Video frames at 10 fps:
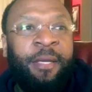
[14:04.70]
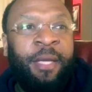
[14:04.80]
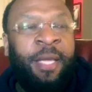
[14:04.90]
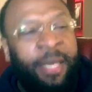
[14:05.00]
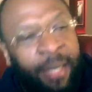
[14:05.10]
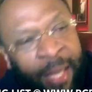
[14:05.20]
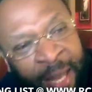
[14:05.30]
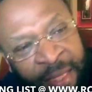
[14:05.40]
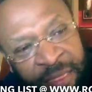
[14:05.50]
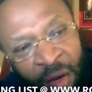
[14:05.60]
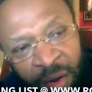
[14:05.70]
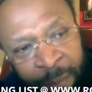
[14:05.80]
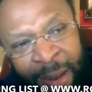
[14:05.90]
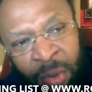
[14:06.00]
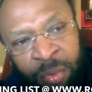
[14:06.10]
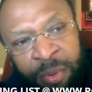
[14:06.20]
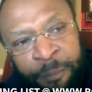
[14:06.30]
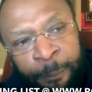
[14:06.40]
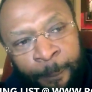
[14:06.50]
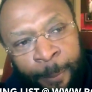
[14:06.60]
And I thought about
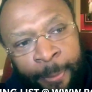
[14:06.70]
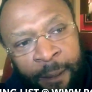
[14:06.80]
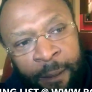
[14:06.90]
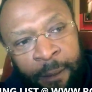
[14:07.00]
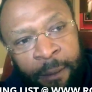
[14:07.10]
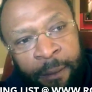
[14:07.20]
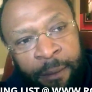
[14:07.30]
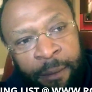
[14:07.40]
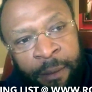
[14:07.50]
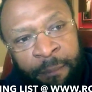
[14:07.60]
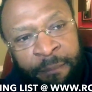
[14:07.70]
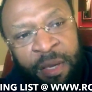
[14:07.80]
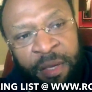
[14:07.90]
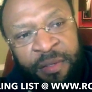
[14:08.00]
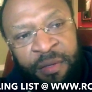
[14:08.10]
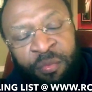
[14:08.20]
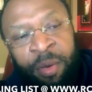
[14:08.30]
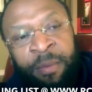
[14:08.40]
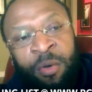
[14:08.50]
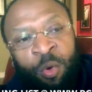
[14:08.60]
the millions of
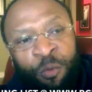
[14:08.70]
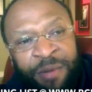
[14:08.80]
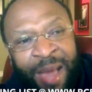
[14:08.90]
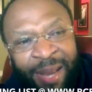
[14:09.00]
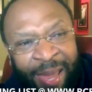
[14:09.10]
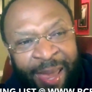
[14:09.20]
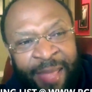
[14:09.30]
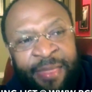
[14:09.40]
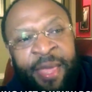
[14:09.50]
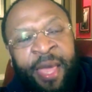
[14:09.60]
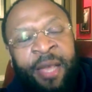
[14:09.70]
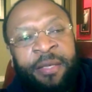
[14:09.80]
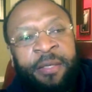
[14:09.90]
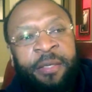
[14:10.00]
women who've not had that